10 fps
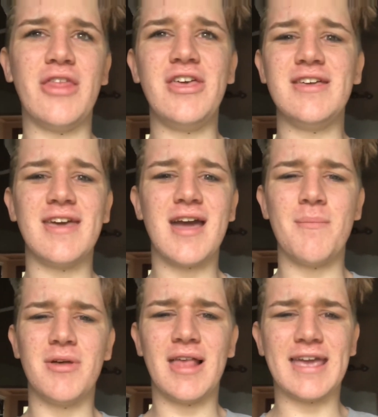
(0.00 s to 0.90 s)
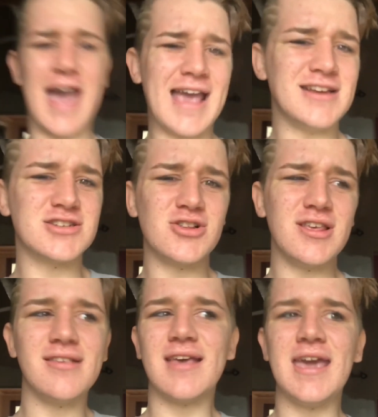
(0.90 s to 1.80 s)
I think they come at like
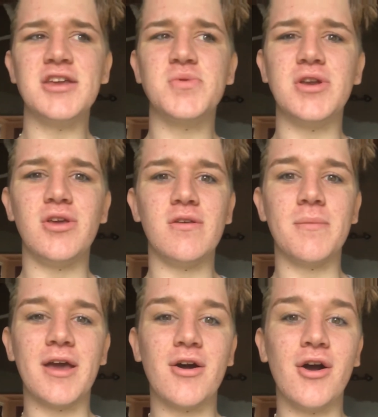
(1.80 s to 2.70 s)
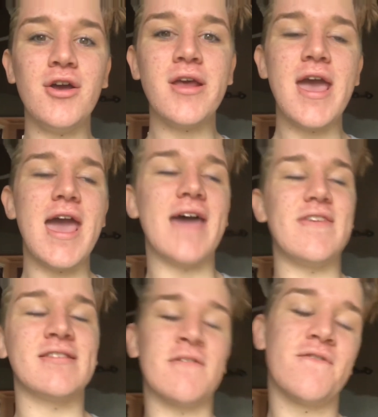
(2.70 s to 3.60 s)
$8 each when you use my code,
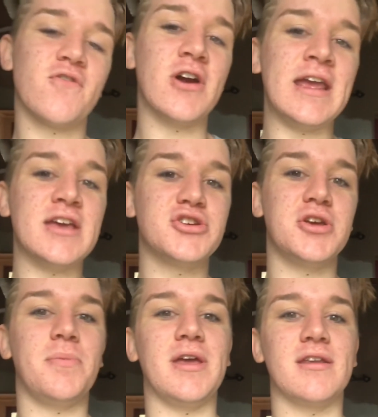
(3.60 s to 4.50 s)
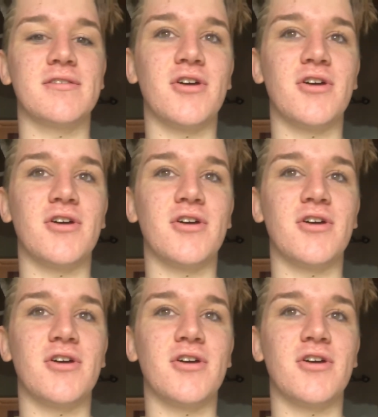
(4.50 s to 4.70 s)
and there's free shipping.